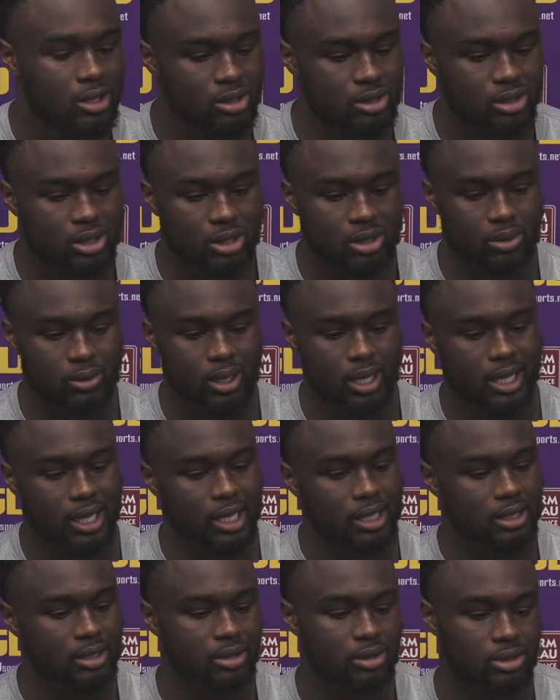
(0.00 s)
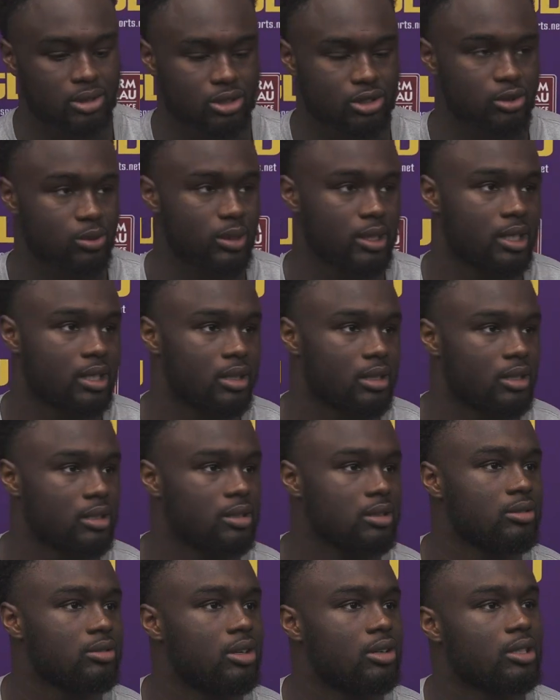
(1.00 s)
you know, when I got the news when,
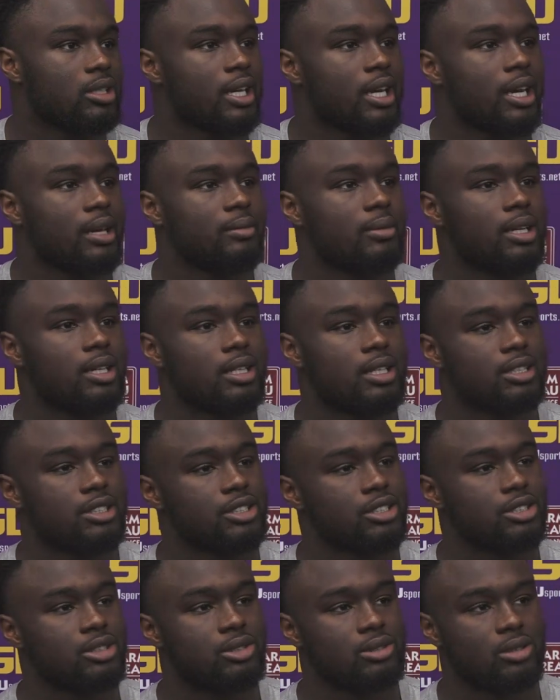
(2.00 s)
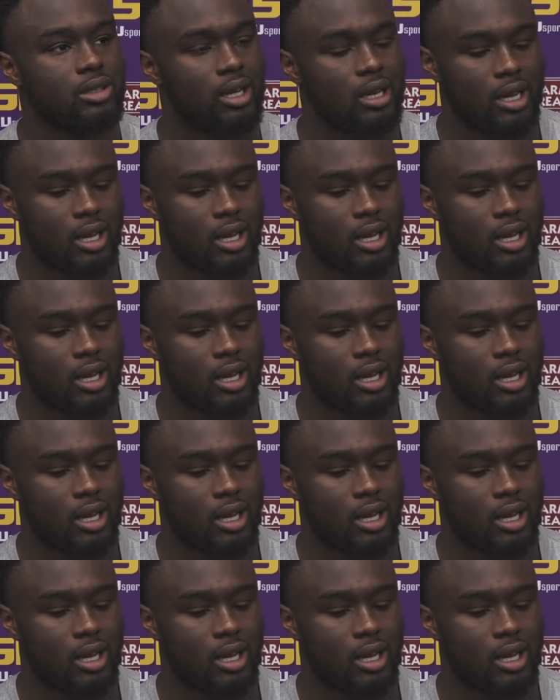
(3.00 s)
you know, he came to LSU.